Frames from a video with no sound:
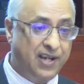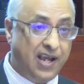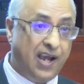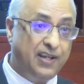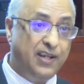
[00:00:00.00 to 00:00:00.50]

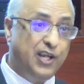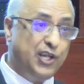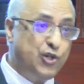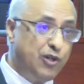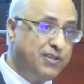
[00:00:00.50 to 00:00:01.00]
And
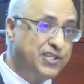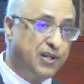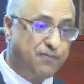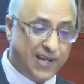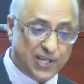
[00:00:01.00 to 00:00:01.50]
you'll be
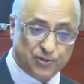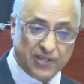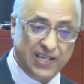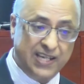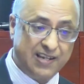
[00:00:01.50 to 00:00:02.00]
surprised to
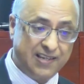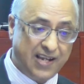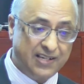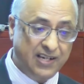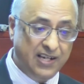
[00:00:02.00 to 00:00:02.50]
hear
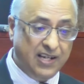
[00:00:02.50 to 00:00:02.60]
that